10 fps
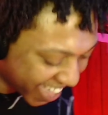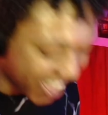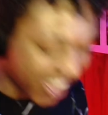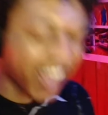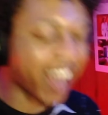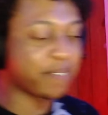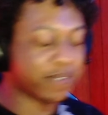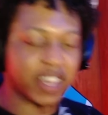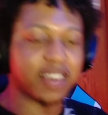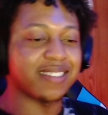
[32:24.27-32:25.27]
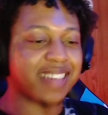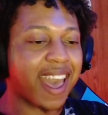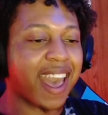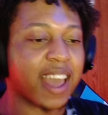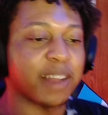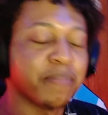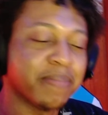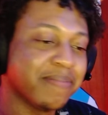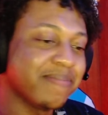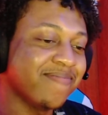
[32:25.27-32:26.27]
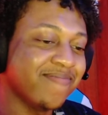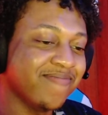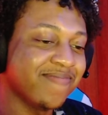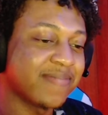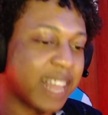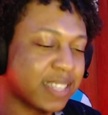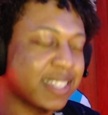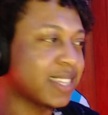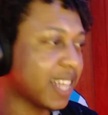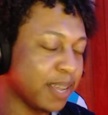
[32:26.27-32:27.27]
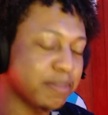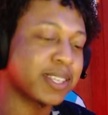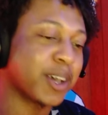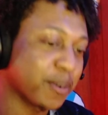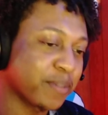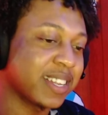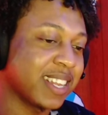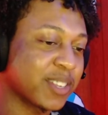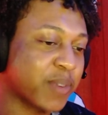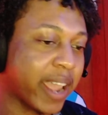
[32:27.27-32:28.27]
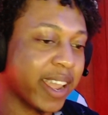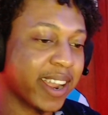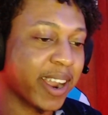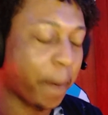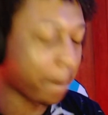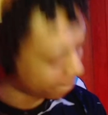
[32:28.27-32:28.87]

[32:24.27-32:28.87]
I feel that. That's the theme song for this right here.